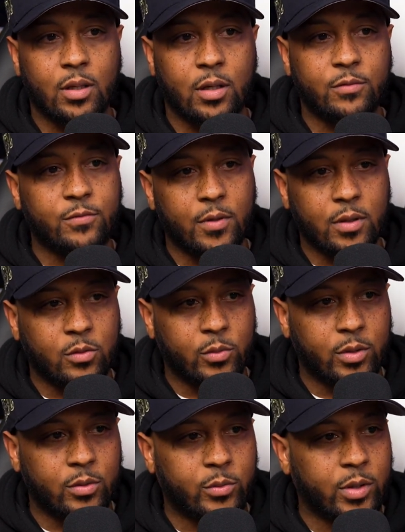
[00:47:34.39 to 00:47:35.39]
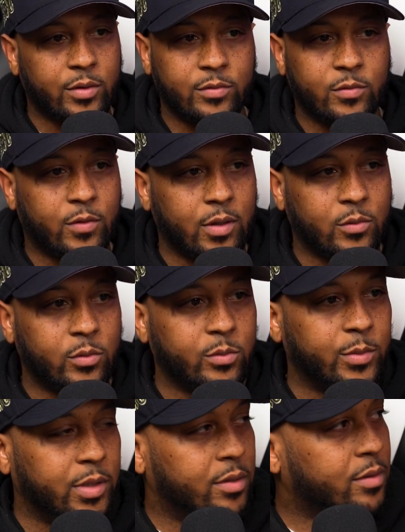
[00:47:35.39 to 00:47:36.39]
I'm fucking with whatever's fucking
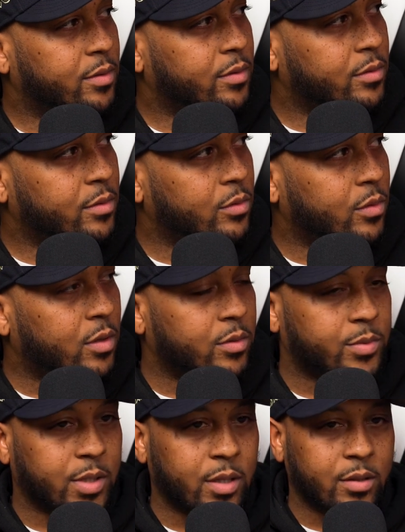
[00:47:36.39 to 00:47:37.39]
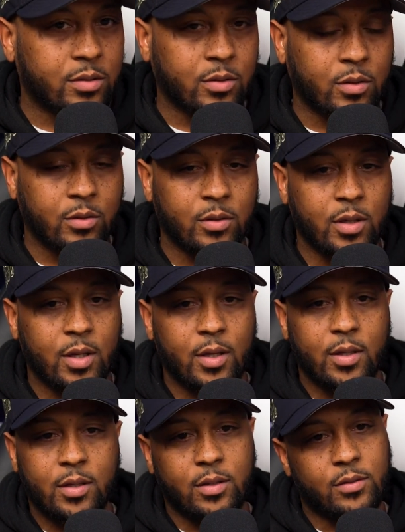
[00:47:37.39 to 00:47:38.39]
with me. You know what I'm saying? So
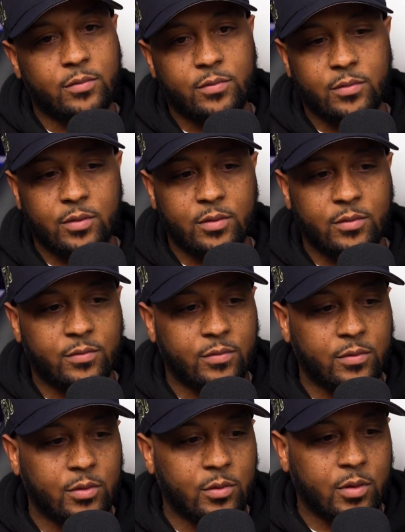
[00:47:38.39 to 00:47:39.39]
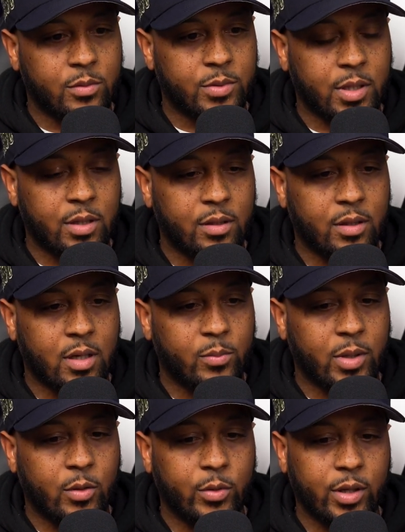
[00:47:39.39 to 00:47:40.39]
if you know what I'm saying, it come
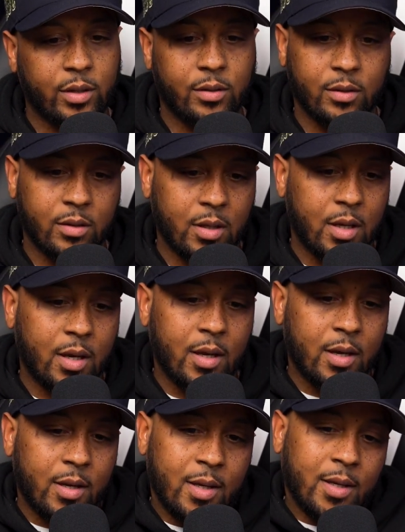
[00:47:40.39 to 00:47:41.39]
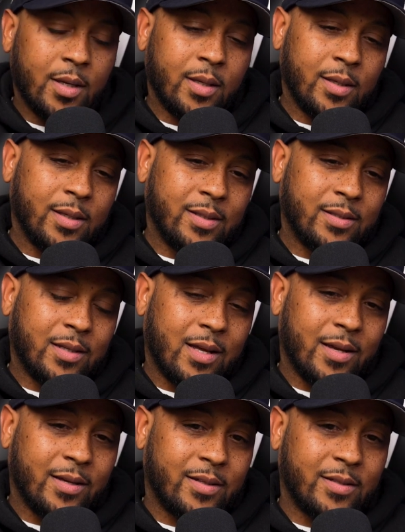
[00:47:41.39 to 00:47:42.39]
my way, it's
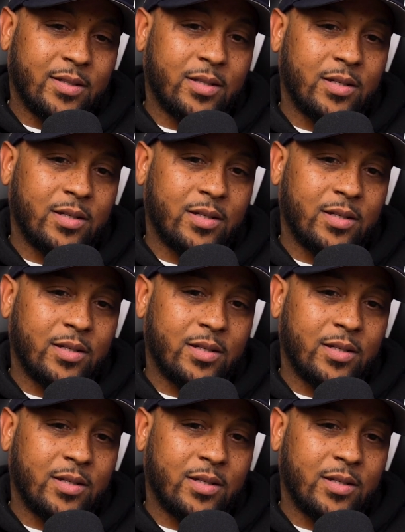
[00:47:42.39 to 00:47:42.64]
like,